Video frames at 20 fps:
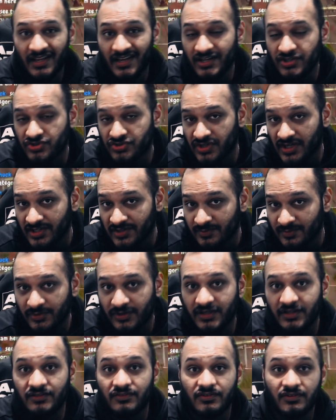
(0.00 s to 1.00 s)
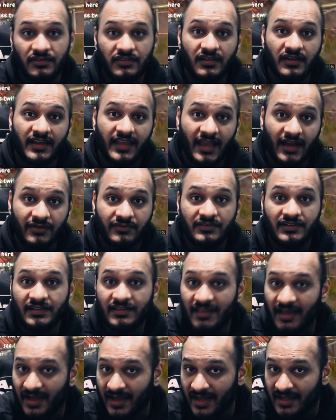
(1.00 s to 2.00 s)
and then transport it to the county
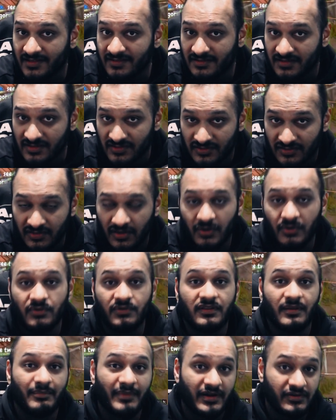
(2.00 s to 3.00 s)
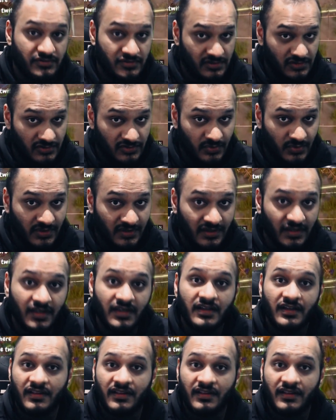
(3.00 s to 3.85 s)
that has the stone, the mountainous one.